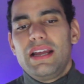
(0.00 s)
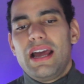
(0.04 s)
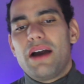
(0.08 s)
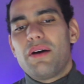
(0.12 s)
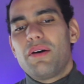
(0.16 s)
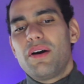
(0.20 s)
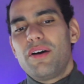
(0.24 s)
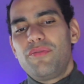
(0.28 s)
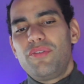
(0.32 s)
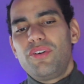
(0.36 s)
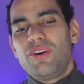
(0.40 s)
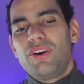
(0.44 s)

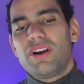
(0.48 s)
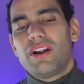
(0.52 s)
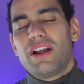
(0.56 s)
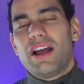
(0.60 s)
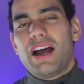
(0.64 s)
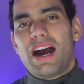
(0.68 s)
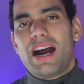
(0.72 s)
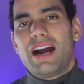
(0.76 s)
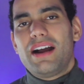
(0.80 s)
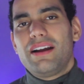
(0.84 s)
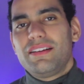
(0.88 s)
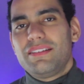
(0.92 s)

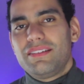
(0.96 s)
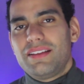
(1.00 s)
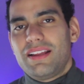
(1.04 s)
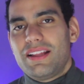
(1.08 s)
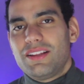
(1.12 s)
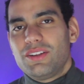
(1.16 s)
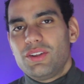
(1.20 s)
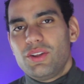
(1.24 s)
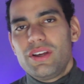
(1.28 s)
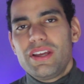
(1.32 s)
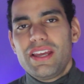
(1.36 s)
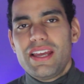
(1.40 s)
However,
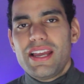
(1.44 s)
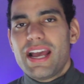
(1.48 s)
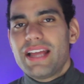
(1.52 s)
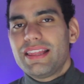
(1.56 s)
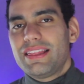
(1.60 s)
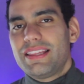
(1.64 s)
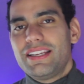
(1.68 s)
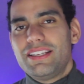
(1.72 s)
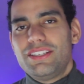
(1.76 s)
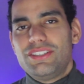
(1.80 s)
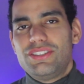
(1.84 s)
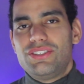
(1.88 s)
looking
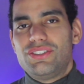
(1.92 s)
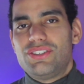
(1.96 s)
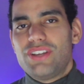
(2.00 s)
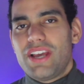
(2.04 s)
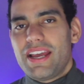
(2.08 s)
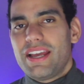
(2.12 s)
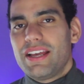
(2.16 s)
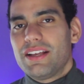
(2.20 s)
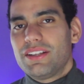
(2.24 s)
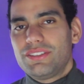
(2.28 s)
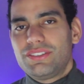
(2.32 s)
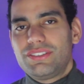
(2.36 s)
at the
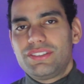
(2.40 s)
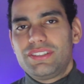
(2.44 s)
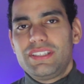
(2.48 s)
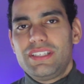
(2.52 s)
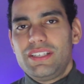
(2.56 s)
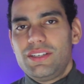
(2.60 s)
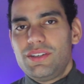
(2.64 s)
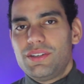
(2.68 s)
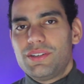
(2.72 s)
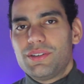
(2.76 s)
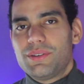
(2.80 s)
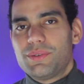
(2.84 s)

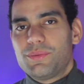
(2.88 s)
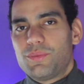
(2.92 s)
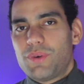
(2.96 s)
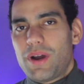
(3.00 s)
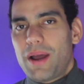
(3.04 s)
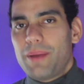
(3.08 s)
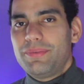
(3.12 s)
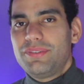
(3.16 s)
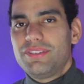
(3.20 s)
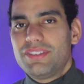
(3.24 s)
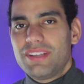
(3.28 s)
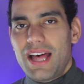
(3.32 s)
JLC
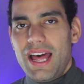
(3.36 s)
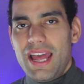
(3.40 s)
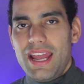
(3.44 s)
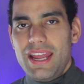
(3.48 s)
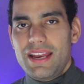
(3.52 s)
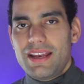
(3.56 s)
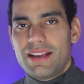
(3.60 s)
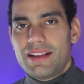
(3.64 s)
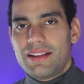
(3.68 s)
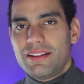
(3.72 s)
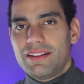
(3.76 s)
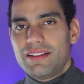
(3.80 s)

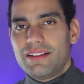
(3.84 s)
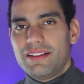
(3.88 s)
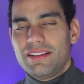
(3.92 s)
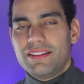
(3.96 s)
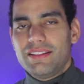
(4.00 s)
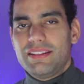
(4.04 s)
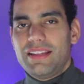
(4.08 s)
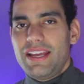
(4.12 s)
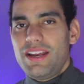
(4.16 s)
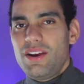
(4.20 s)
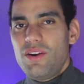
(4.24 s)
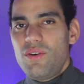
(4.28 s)
website,
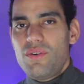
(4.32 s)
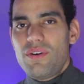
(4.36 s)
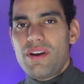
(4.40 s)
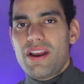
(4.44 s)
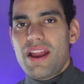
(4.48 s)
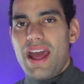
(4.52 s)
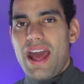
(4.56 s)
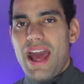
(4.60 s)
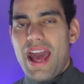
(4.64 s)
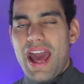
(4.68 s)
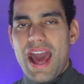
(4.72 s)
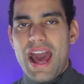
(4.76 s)
they don't
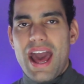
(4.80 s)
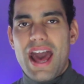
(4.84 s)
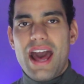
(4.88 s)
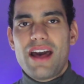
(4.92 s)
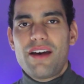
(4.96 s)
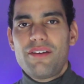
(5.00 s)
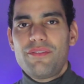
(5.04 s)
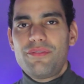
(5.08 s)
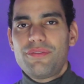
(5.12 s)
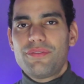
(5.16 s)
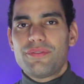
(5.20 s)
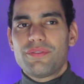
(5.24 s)

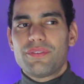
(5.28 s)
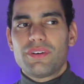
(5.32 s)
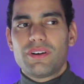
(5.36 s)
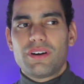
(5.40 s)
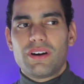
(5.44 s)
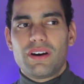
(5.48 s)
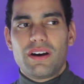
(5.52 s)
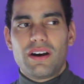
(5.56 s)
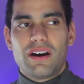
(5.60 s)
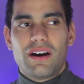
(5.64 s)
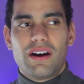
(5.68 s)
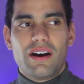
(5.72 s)
have
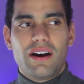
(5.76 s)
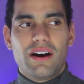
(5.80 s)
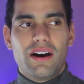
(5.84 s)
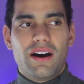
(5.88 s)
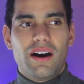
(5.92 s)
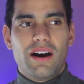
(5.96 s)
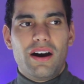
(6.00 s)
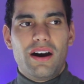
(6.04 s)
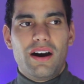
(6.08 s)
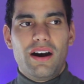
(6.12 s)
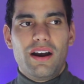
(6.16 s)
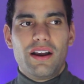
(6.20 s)

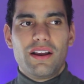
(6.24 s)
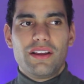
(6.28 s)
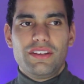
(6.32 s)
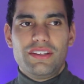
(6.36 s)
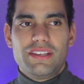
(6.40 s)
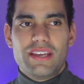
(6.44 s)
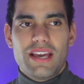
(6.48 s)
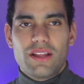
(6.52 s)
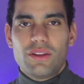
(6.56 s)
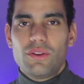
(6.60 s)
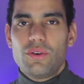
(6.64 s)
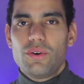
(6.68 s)
a
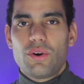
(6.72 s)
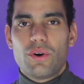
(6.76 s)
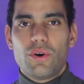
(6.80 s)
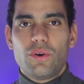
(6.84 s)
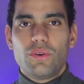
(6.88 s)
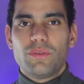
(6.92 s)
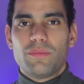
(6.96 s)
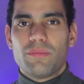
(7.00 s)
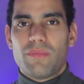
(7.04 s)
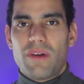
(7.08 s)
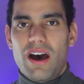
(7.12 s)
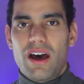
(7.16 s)
yellow
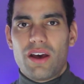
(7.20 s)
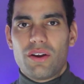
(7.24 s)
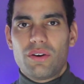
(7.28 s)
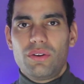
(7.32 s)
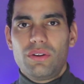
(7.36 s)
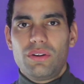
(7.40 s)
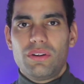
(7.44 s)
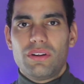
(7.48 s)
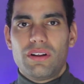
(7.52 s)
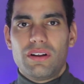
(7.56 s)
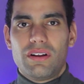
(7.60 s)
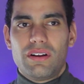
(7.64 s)
gold
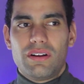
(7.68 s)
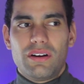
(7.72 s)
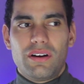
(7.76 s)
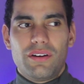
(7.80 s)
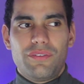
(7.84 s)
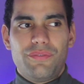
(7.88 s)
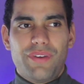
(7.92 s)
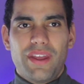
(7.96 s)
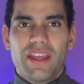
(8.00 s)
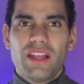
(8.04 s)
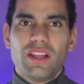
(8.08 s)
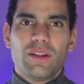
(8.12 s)
model
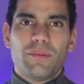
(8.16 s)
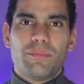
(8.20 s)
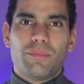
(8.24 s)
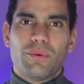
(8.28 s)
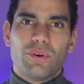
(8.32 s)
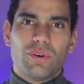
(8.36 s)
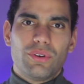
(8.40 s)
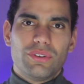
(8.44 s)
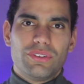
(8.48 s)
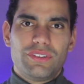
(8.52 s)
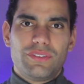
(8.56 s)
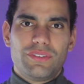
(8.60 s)

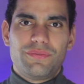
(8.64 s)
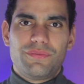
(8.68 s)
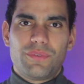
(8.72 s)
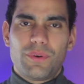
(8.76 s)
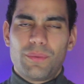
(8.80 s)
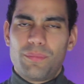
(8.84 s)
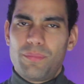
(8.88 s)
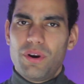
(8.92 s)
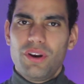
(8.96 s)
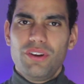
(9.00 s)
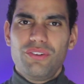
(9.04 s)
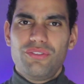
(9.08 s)
available
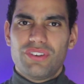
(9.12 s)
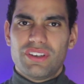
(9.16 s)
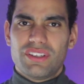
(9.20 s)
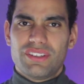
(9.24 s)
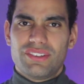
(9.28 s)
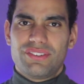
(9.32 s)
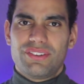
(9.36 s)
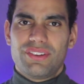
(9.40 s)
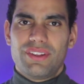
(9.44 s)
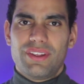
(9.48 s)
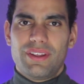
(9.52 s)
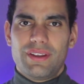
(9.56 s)
for
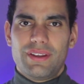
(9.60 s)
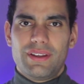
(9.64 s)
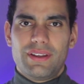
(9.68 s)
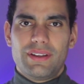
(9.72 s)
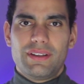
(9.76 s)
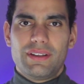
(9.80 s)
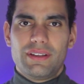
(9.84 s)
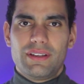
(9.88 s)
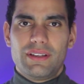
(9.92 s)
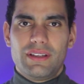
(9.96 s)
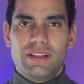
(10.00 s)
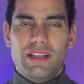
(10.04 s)
purchase.
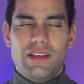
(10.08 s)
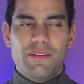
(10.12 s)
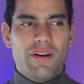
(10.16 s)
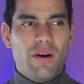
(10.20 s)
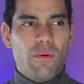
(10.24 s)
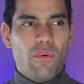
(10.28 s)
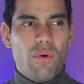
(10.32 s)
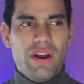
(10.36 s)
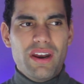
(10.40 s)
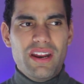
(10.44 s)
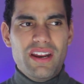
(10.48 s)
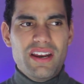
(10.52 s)
If I
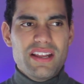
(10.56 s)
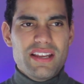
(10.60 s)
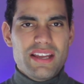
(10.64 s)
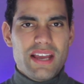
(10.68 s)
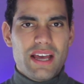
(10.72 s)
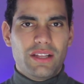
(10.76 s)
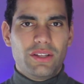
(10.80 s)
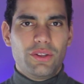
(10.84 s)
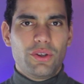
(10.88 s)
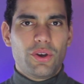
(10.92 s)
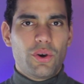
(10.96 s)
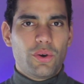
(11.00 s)
wanted a
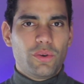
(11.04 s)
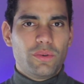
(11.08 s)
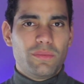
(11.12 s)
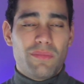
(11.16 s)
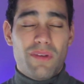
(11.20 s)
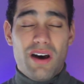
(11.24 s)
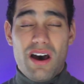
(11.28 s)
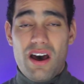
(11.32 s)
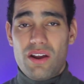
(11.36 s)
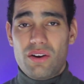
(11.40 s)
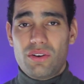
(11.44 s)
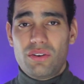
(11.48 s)
yellow gold
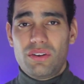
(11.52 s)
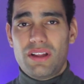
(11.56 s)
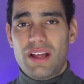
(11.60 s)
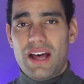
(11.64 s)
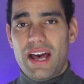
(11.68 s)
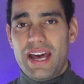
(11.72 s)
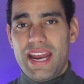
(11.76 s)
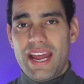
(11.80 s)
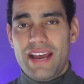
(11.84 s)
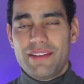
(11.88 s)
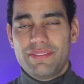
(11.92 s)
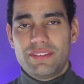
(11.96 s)
model,
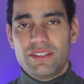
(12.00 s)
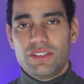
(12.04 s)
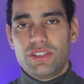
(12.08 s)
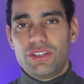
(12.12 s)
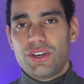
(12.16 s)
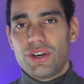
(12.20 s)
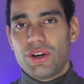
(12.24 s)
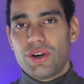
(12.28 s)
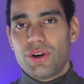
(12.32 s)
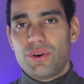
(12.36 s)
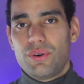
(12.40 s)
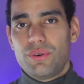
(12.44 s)
I'd have to
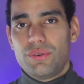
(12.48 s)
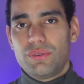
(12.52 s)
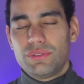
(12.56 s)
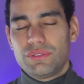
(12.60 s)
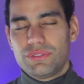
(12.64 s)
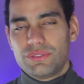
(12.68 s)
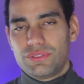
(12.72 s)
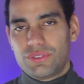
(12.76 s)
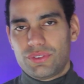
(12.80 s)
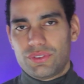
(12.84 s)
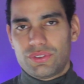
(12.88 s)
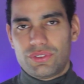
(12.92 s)
go
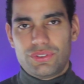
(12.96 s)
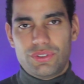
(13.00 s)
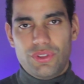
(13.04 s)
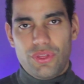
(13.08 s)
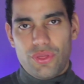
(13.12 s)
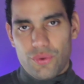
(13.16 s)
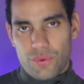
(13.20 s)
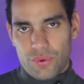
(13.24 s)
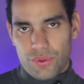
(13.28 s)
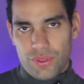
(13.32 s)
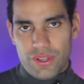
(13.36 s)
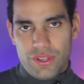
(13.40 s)

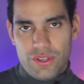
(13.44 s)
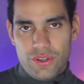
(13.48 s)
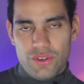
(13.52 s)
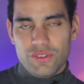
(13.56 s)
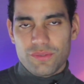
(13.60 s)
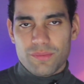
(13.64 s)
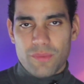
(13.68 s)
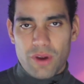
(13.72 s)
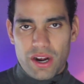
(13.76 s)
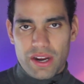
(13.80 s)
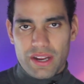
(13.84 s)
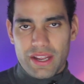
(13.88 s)
through the
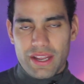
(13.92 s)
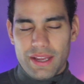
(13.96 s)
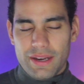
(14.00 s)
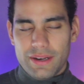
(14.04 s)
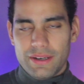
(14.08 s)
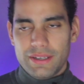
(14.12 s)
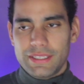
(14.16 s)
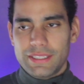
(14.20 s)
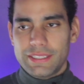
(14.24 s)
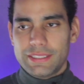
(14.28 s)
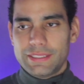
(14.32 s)
used market.